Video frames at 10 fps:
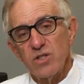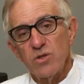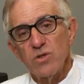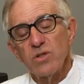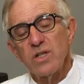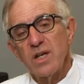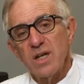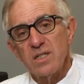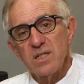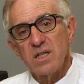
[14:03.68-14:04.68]
these early
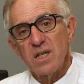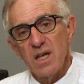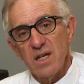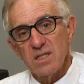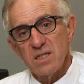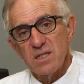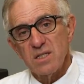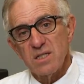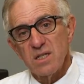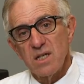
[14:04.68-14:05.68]
onset
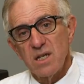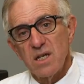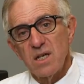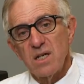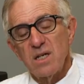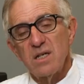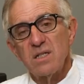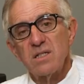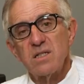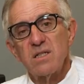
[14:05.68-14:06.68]
cases
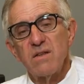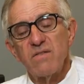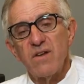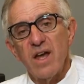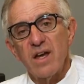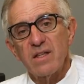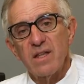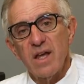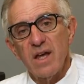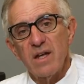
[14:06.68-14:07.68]
is the
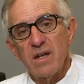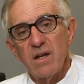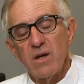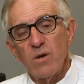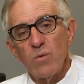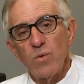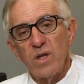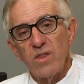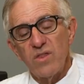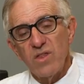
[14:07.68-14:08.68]
fact that
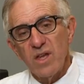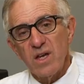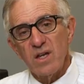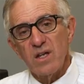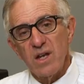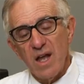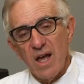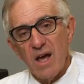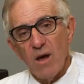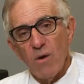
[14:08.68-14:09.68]
we think
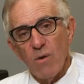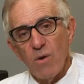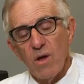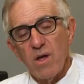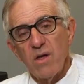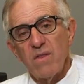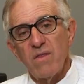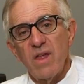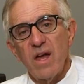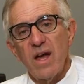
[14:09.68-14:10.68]
now
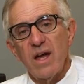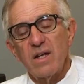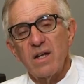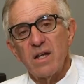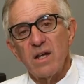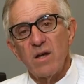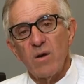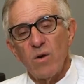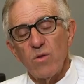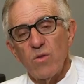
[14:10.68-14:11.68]
that
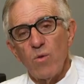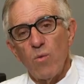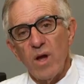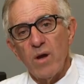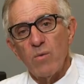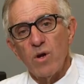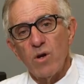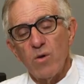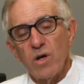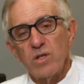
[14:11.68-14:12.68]
the way we're
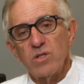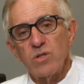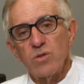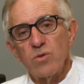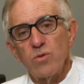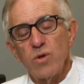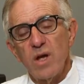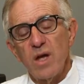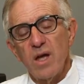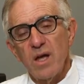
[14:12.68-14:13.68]
going to
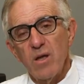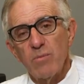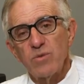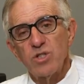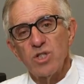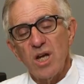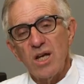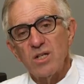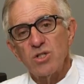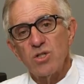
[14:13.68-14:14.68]
help
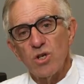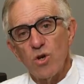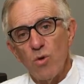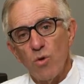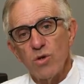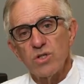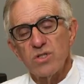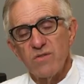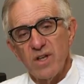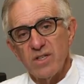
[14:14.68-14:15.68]
change the
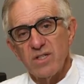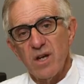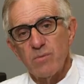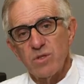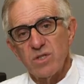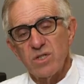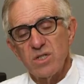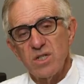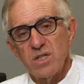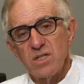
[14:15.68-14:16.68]
course of Alzheimer's
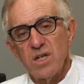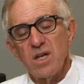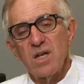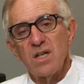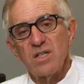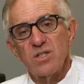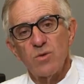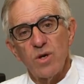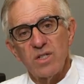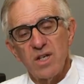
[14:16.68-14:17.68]
disease is
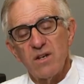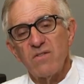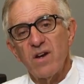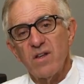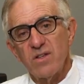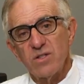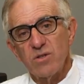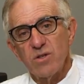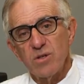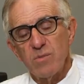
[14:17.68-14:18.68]
to identify these
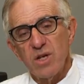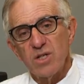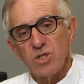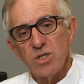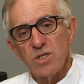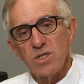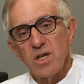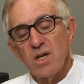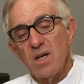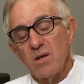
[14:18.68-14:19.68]
early patients.
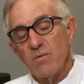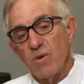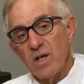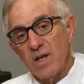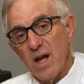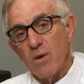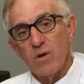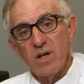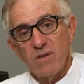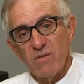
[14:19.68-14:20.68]
And right now
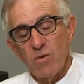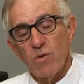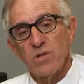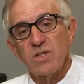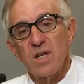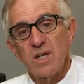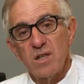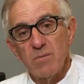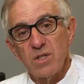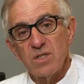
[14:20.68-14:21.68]
we're going to, of course, getting
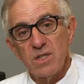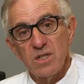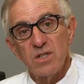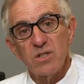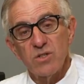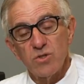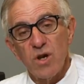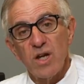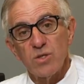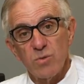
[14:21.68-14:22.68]
them into clinical
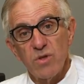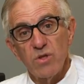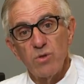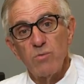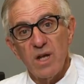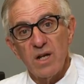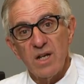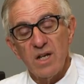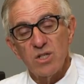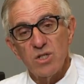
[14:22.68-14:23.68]
trials with new
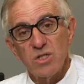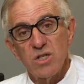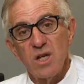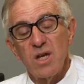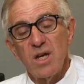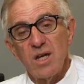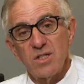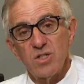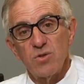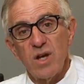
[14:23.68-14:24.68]
medications
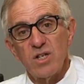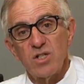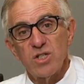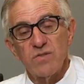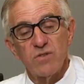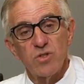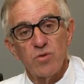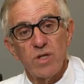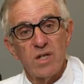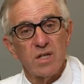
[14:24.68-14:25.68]
and strategies for
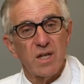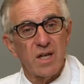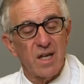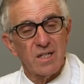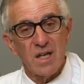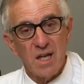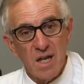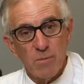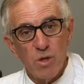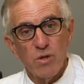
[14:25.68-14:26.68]
treating, like
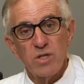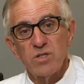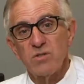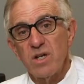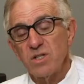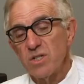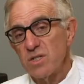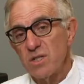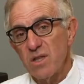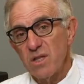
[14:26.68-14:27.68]
anti-amyloid
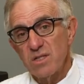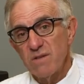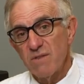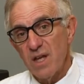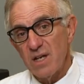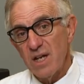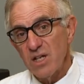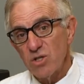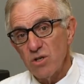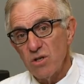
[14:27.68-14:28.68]
strategies and things of that
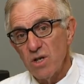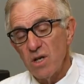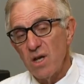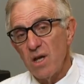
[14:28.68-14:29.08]
nature.